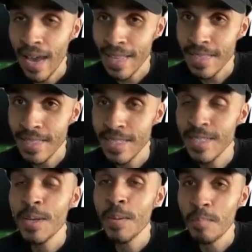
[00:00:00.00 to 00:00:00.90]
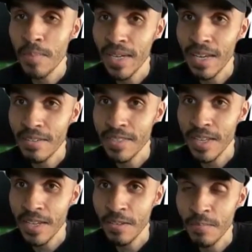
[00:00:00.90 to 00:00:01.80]
at MetLife
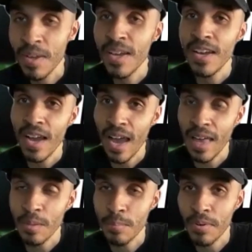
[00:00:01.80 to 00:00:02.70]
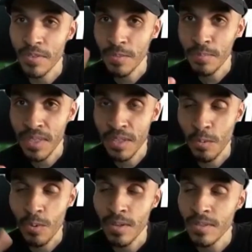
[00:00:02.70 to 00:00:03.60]
Stadium. I have a privilege of being
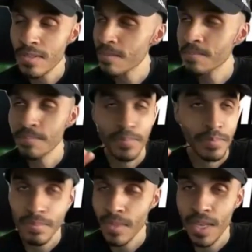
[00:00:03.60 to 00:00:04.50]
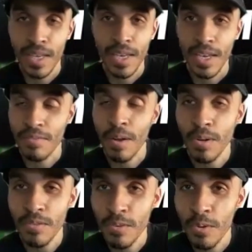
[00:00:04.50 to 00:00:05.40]
there once. If I
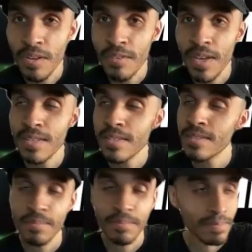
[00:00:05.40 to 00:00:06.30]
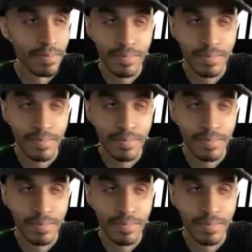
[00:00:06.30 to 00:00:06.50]
would have known in advance,